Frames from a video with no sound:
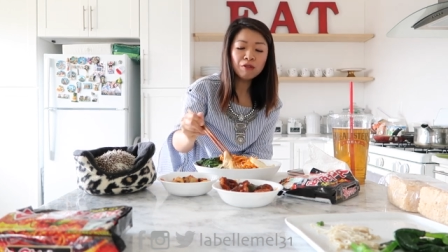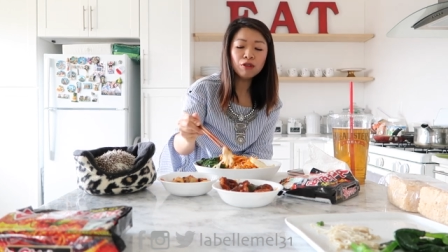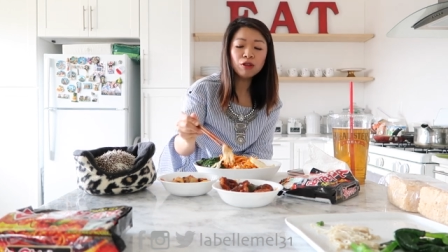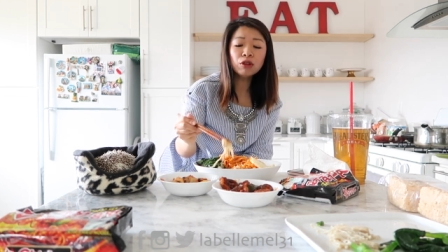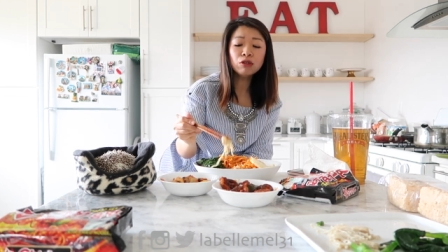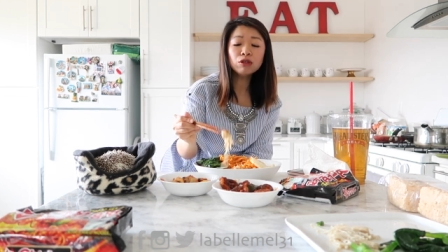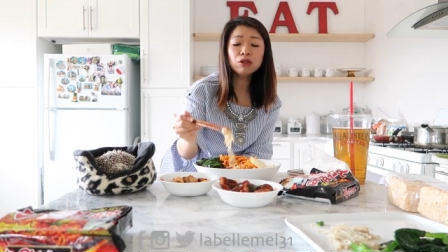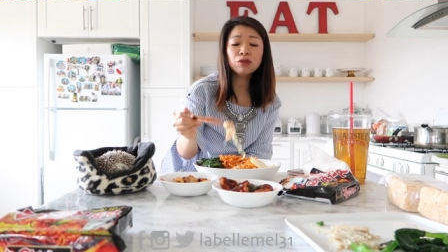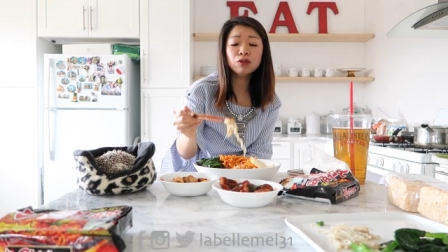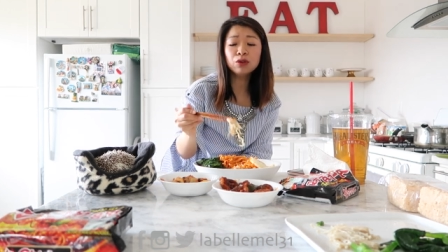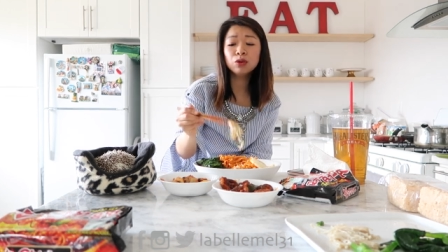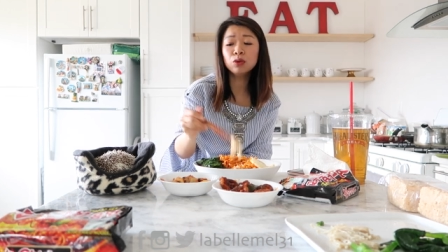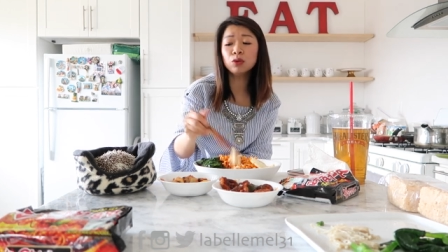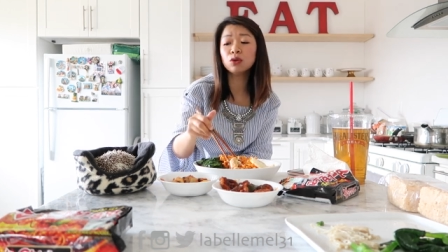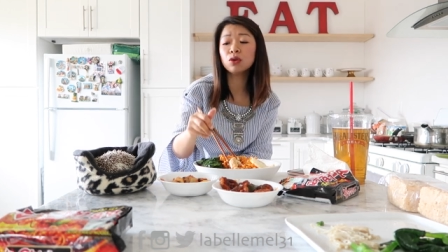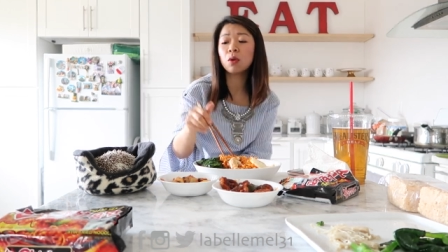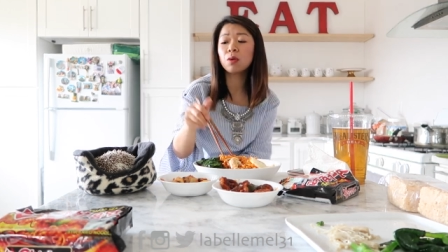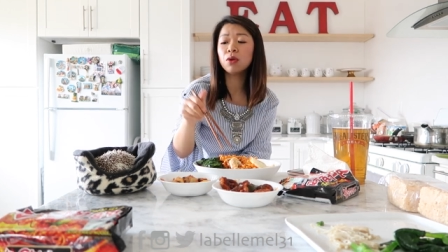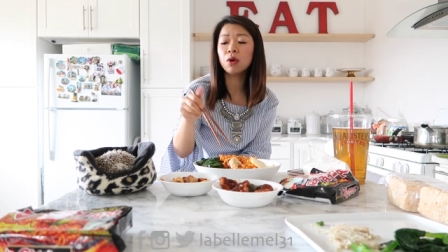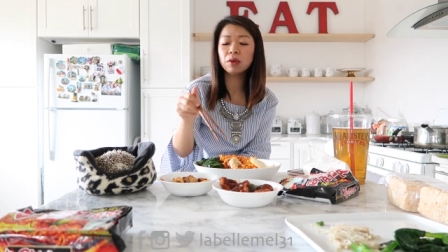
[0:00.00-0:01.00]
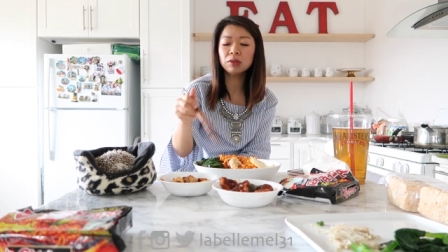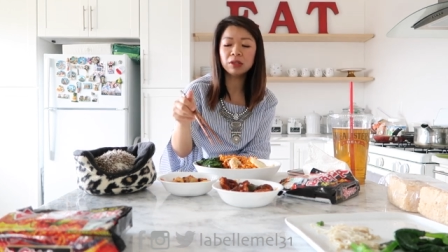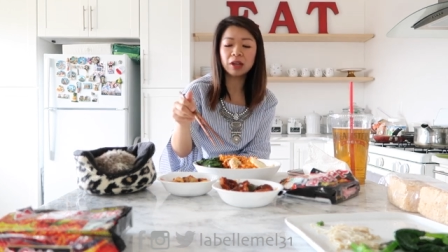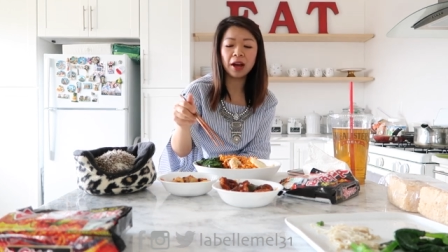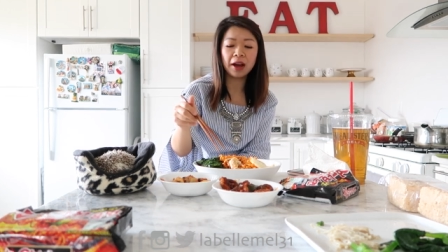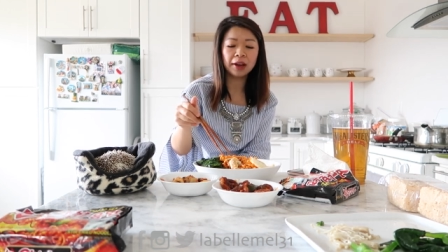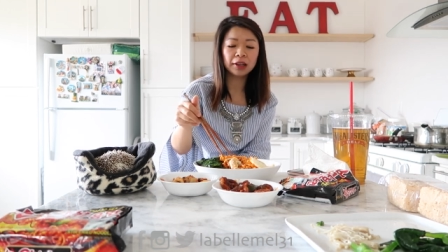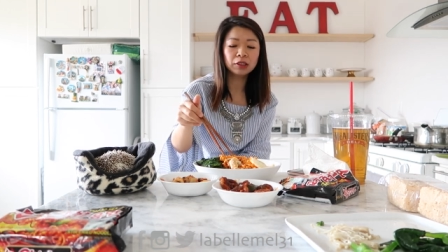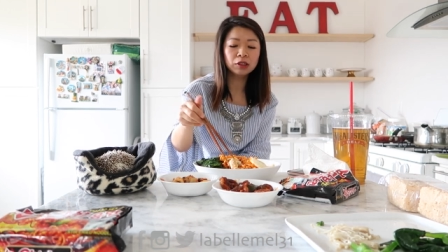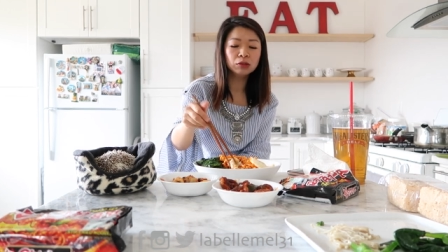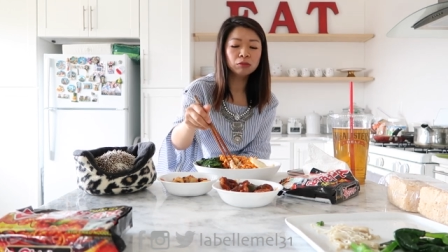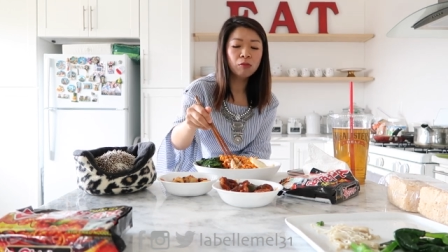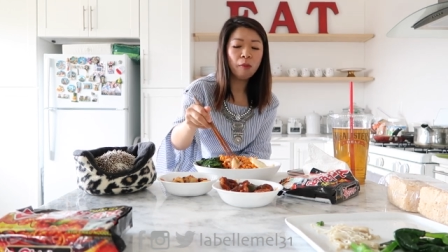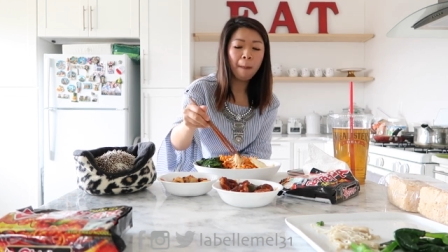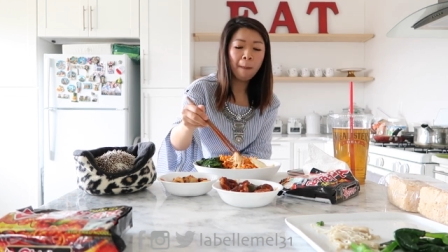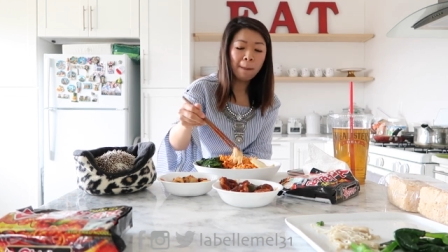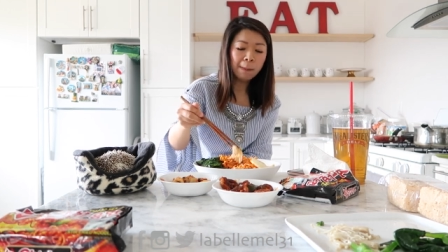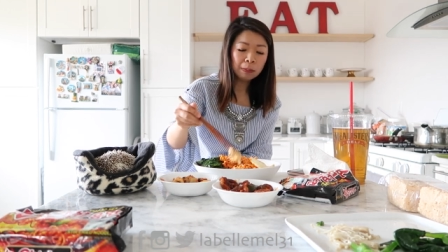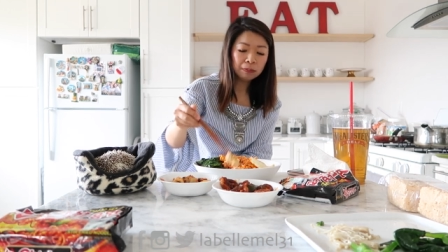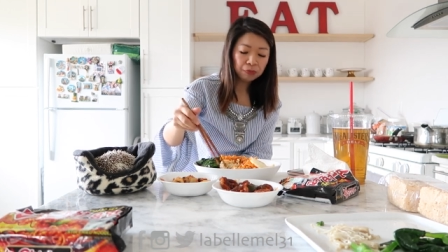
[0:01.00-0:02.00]
for those of you who don't know Dex,
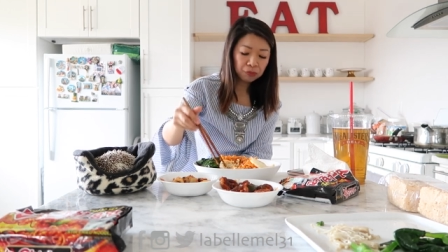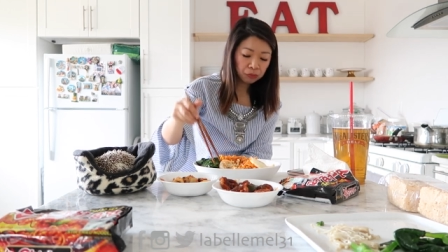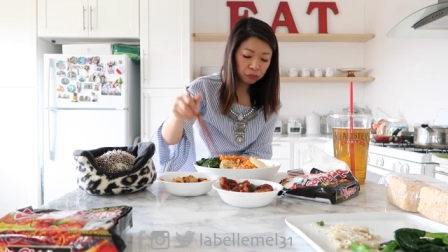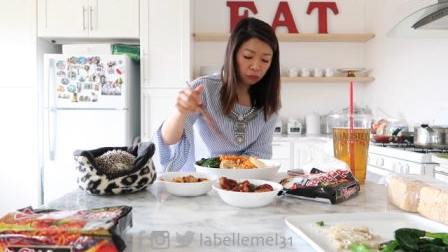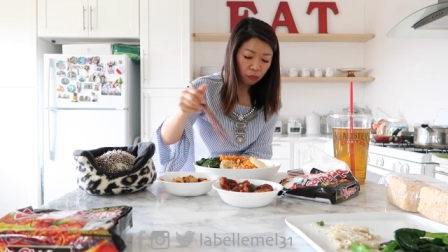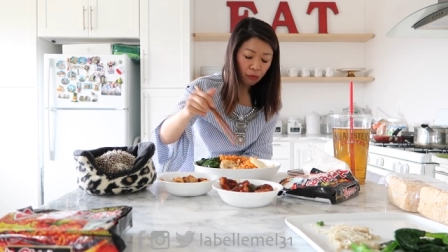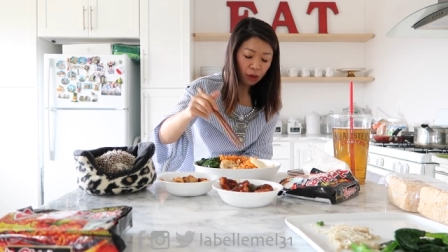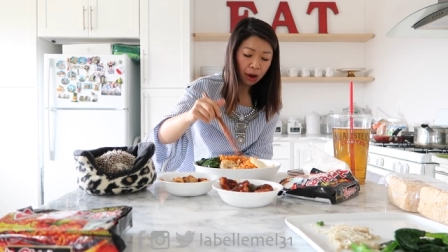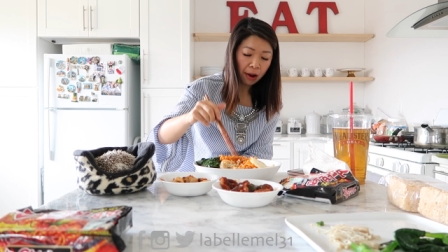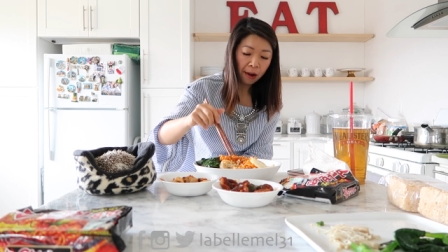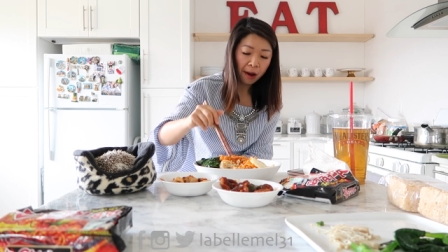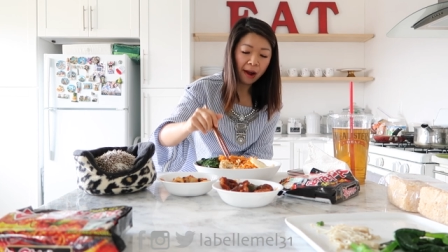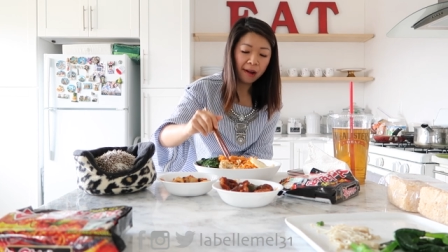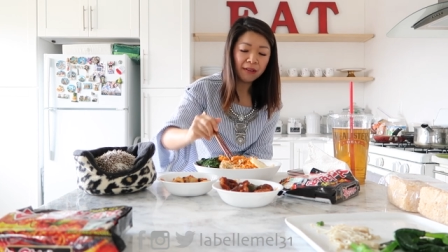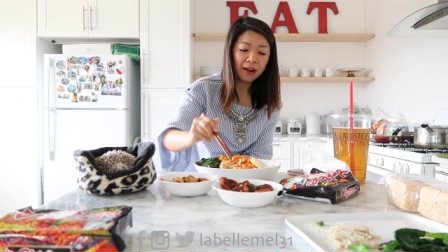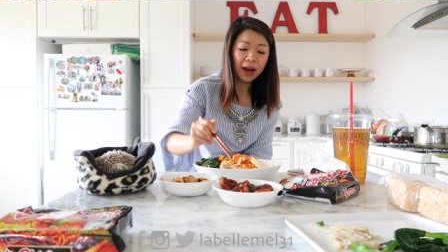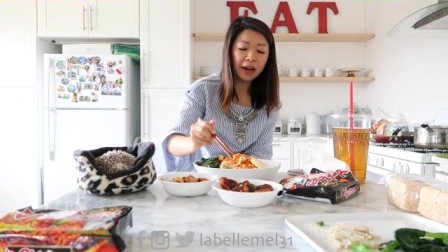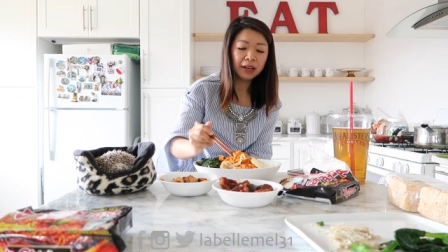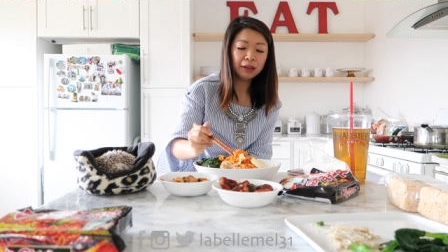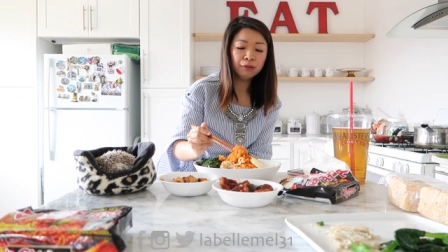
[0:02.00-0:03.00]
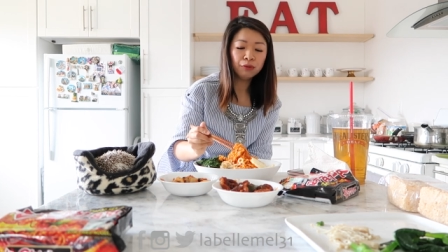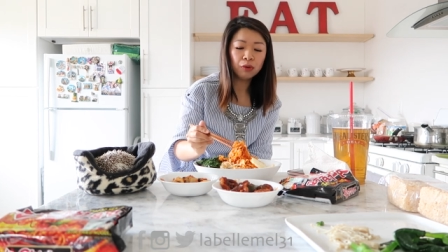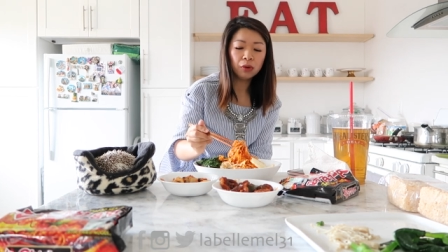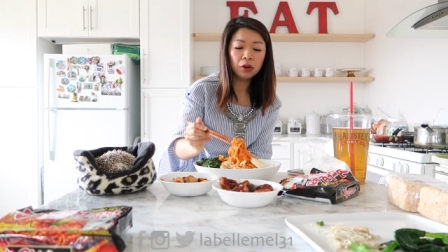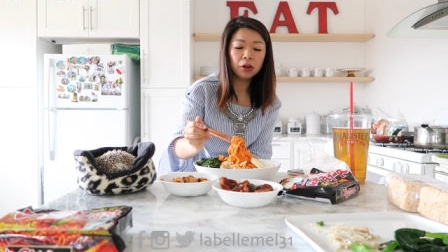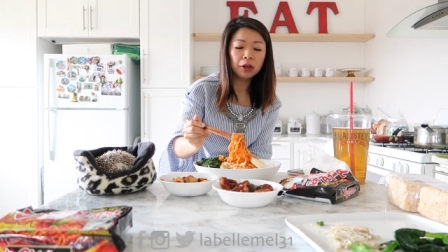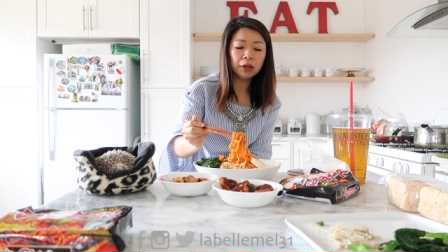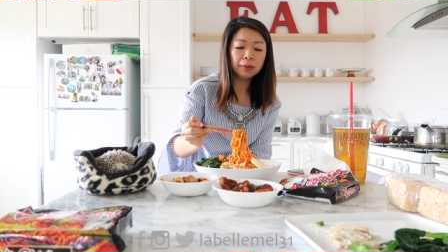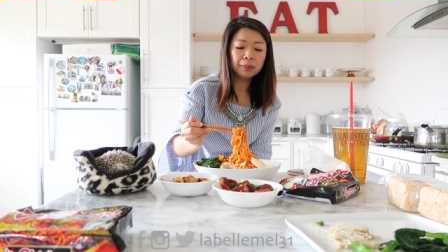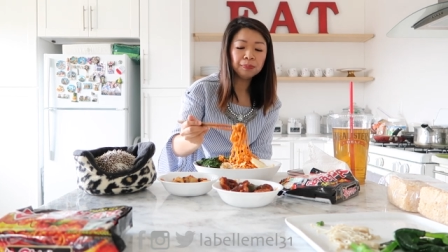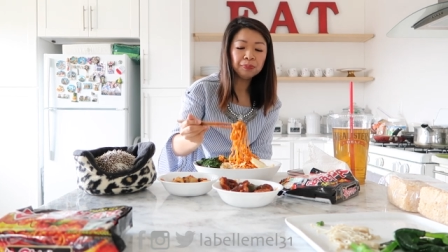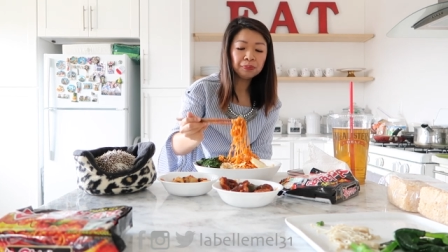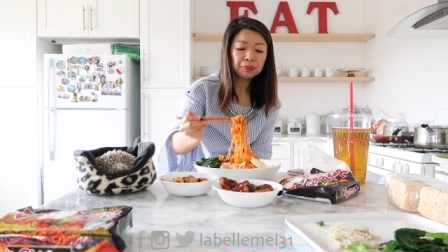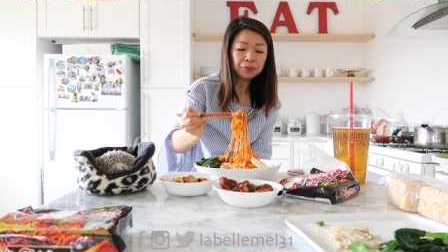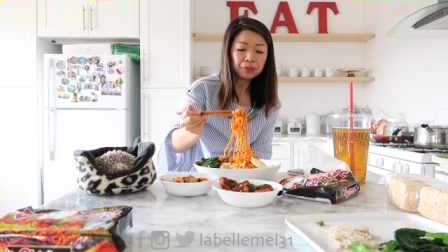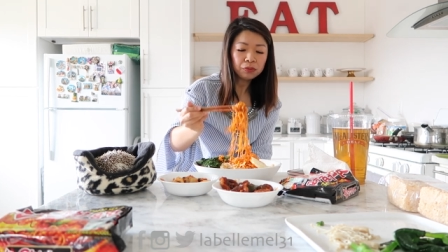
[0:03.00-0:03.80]
I've had him for a,